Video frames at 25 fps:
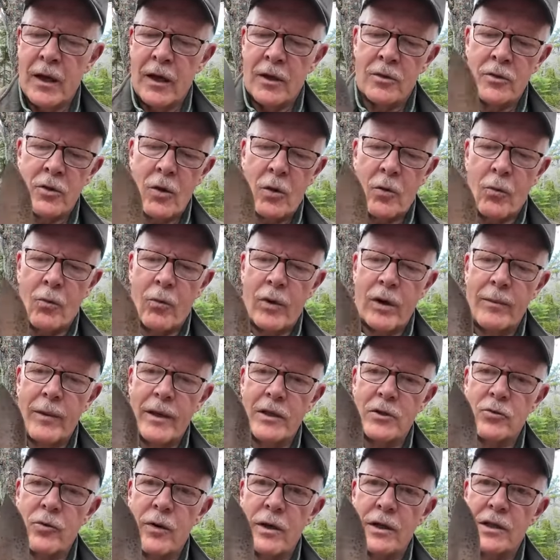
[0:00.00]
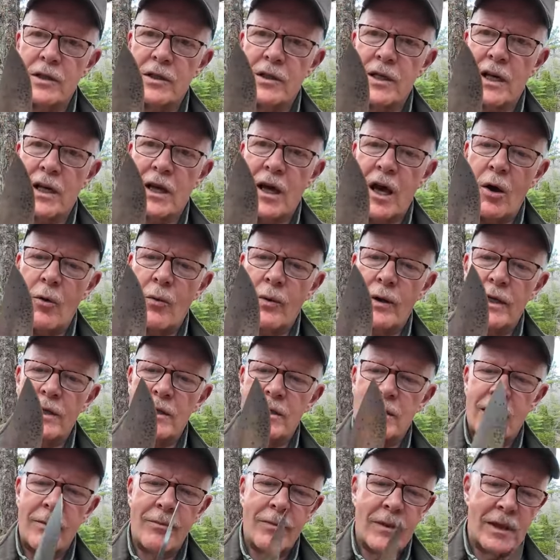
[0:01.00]
So what am I trying to say? How would I
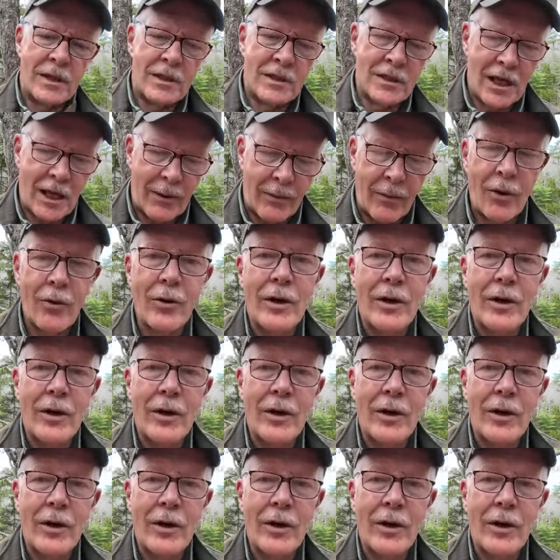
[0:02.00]
sum this up?